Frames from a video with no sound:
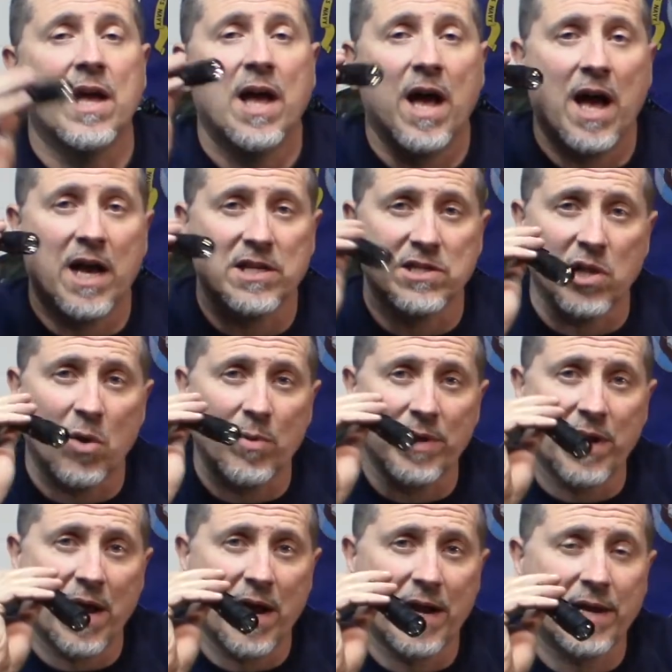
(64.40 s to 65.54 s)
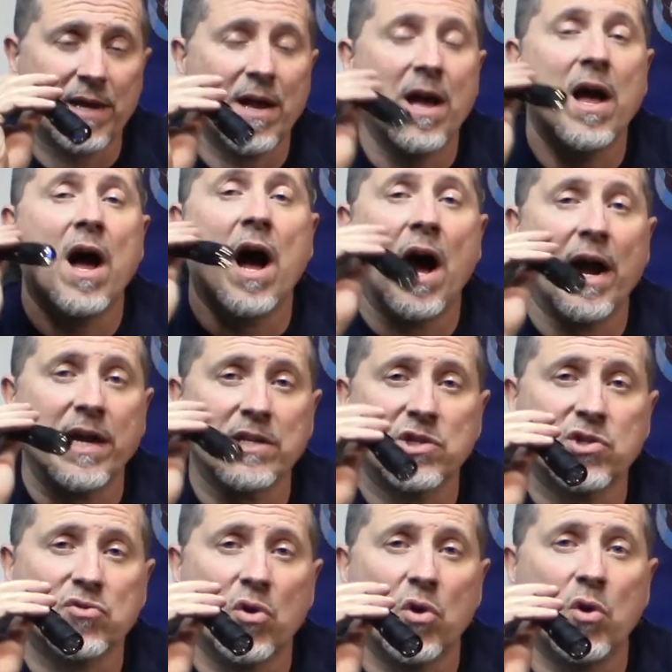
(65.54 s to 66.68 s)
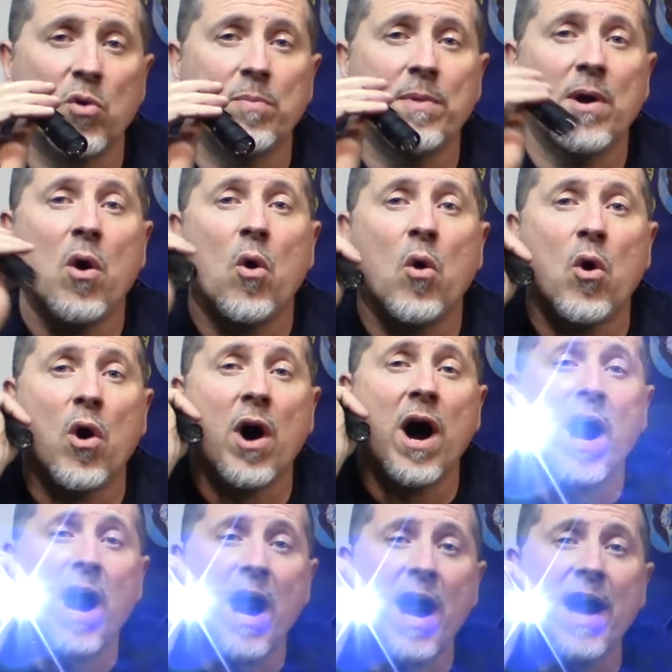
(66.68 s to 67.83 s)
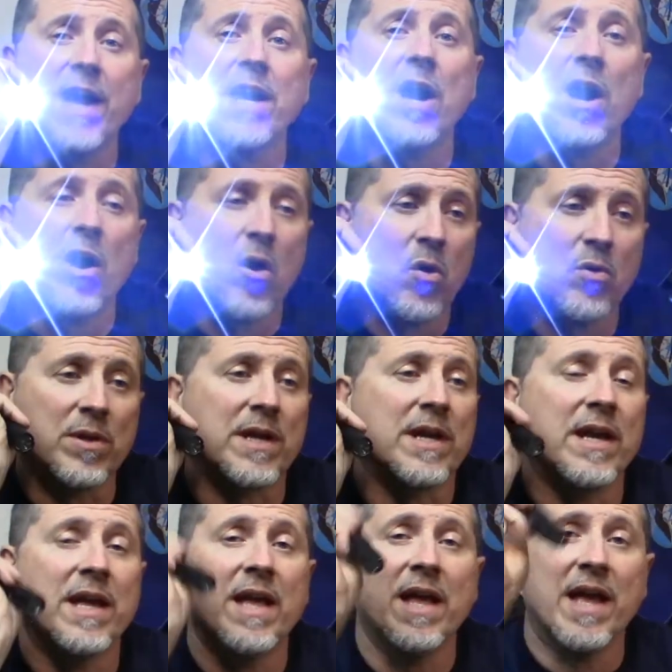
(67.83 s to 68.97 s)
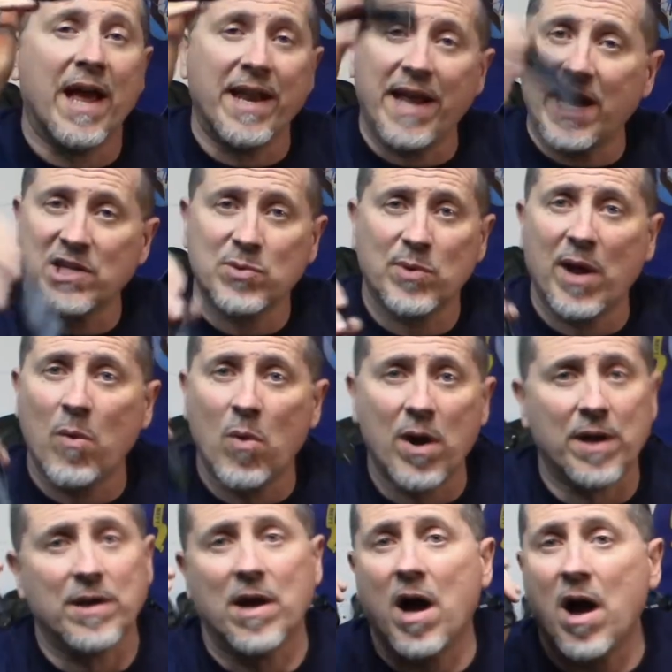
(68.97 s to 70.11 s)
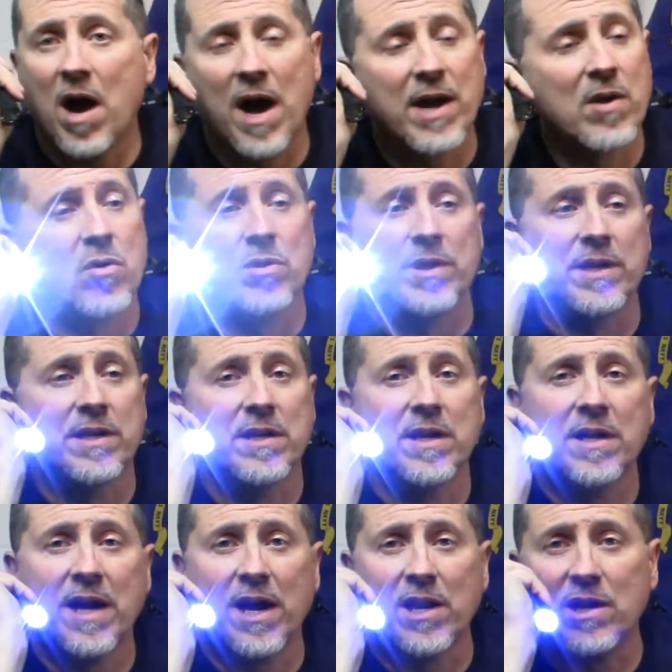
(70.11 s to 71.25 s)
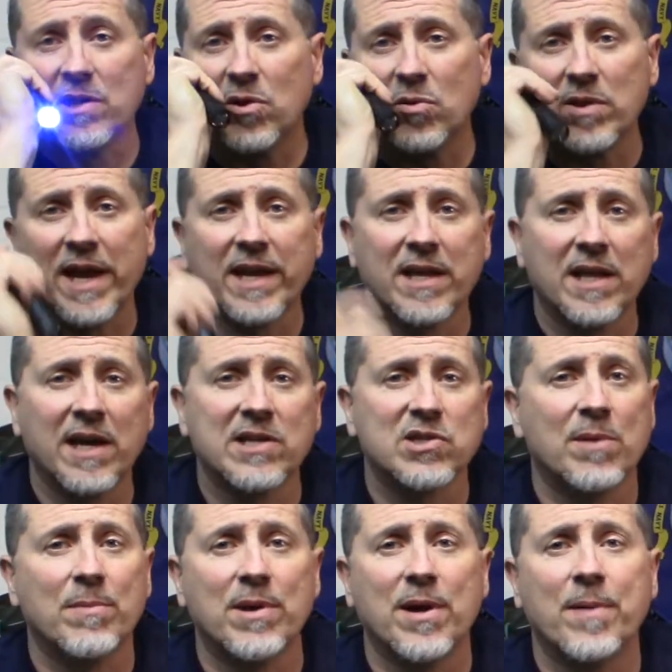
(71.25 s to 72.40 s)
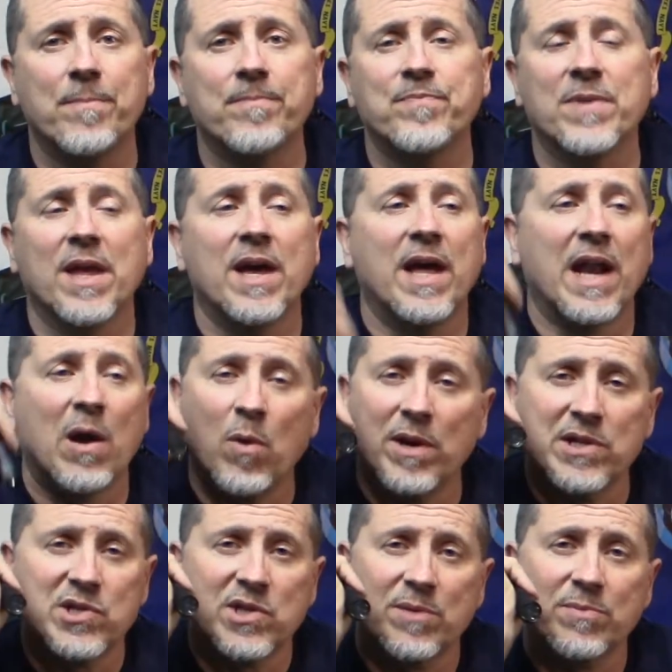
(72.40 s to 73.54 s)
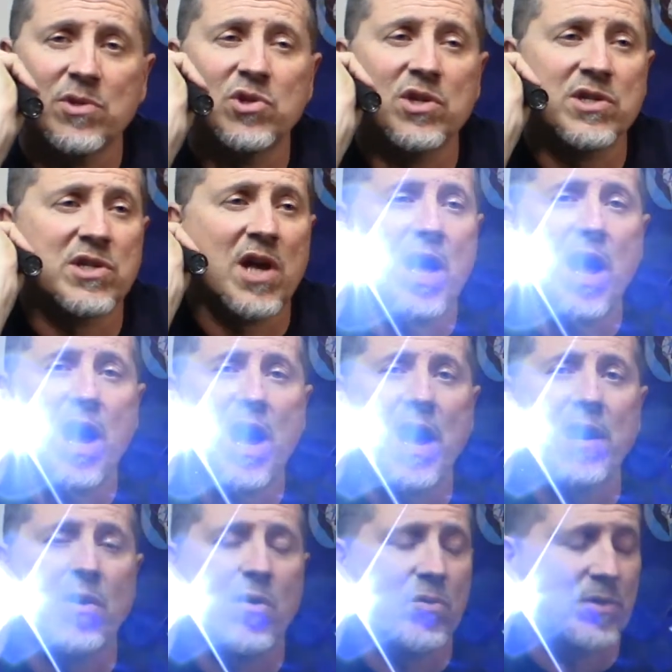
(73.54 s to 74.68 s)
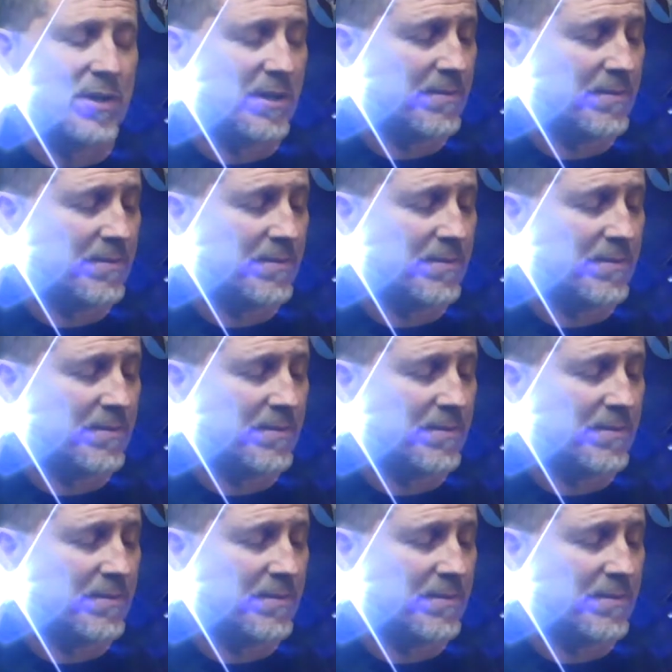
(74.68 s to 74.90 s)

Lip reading: It has low and high, high and strobe, or high only. And that's what I want, high only. I got a low light class coming up, and I wanted something just high only.